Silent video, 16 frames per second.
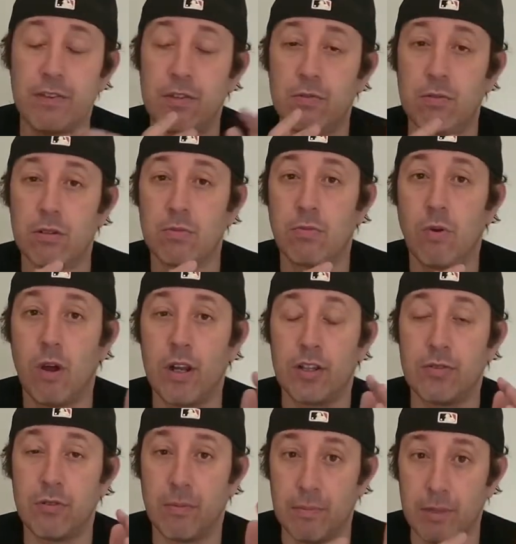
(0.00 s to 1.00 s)
you would want
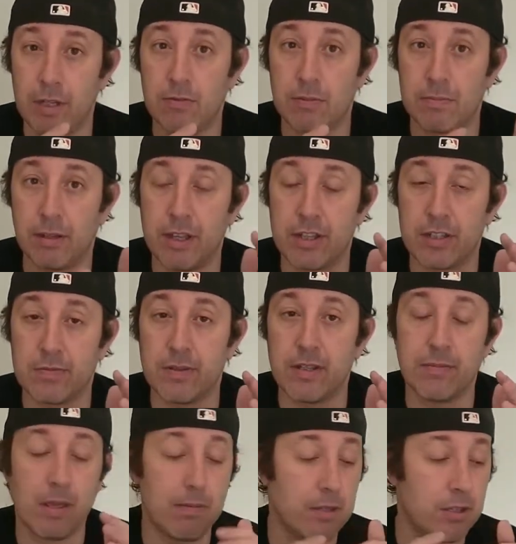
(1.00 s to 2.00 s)
to do a meal
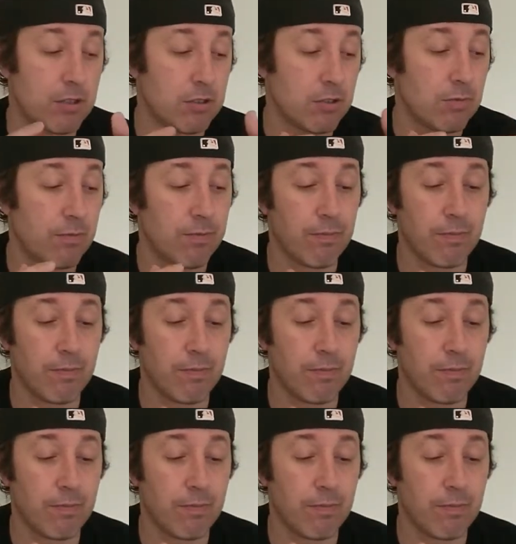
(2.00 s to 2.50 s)
replacement, maybe you do